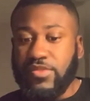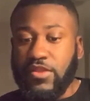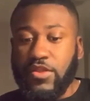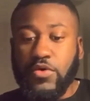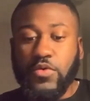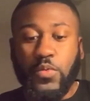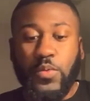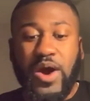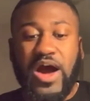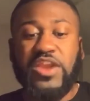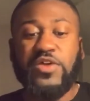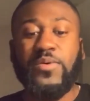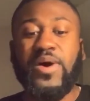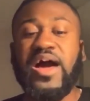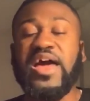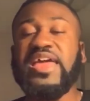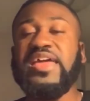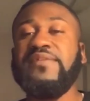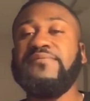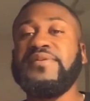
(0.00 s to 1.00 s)
Why do
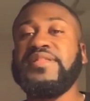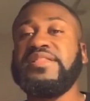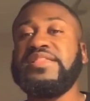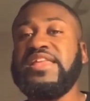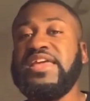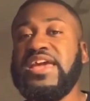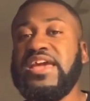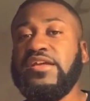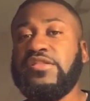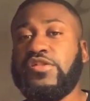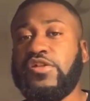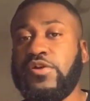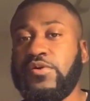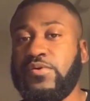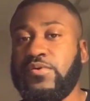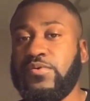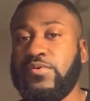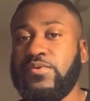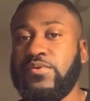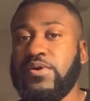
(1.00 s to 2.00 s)
I even need
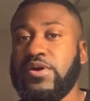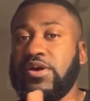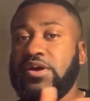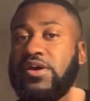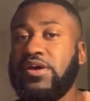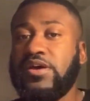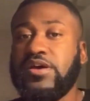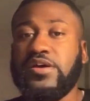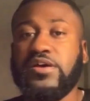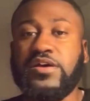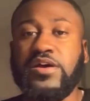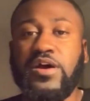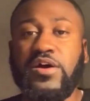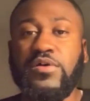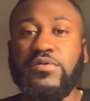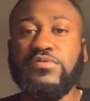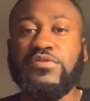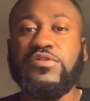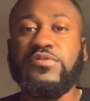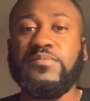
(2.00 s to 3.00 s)
to
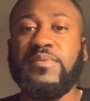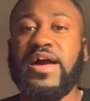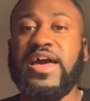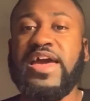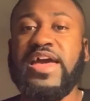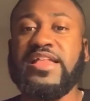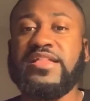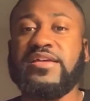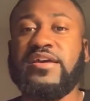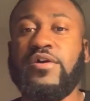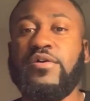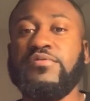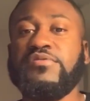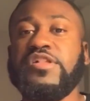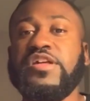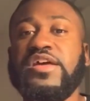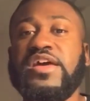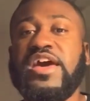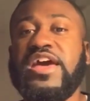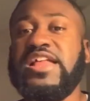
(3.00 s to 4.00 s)
go to my head coach
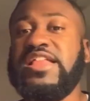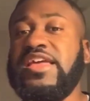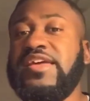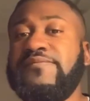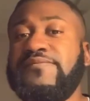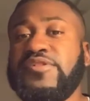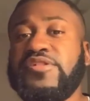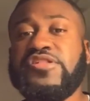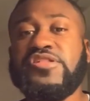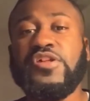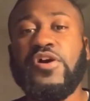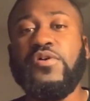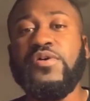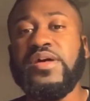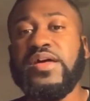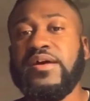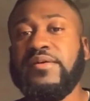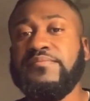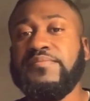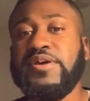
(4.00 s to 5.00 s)
and even show
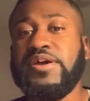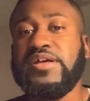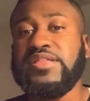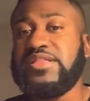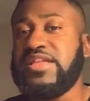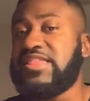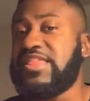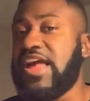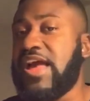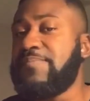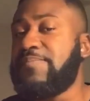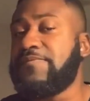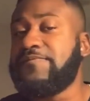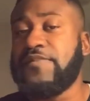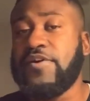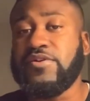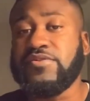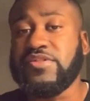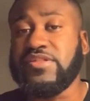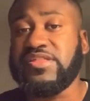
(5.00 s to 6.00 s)
him the type of
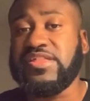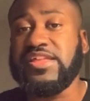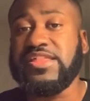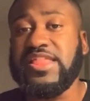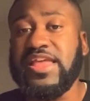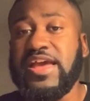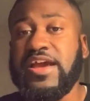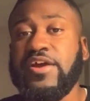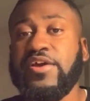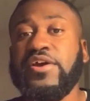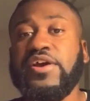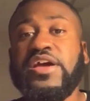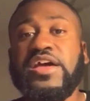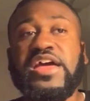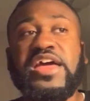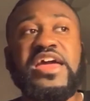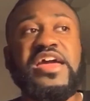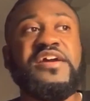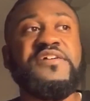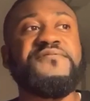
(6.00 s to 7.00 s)
urgency there
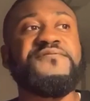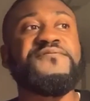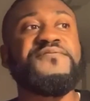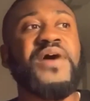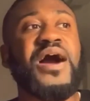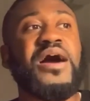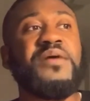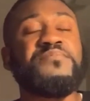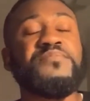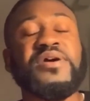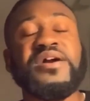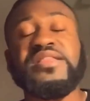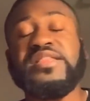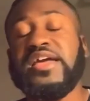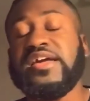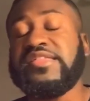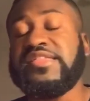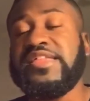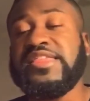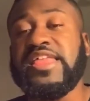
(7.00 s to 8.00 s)
if I'm right
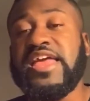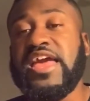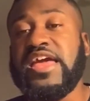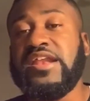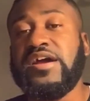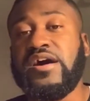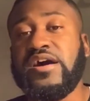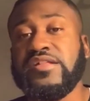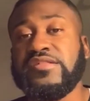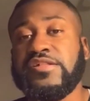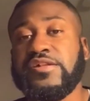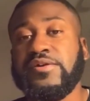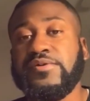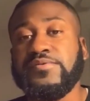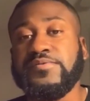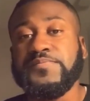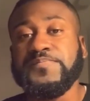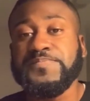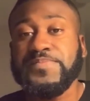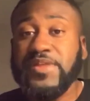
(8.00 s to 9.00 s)
next to the head honcho?
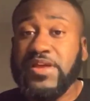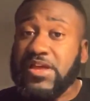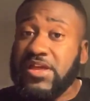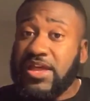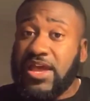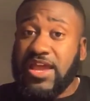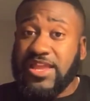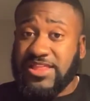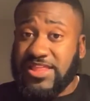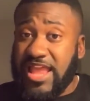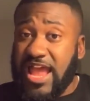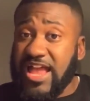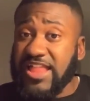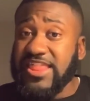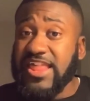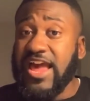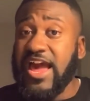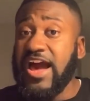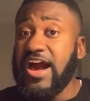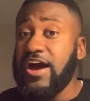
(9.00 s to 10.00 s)

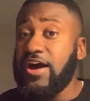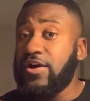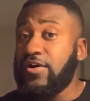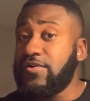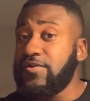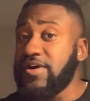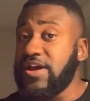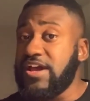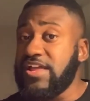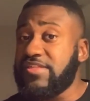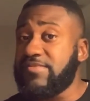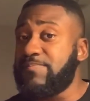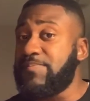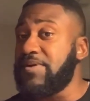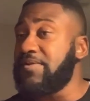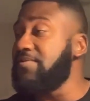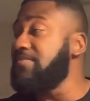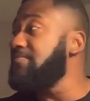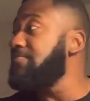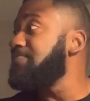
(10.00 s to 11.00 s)
That's how it's
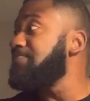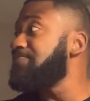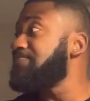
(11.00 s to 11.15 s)
been.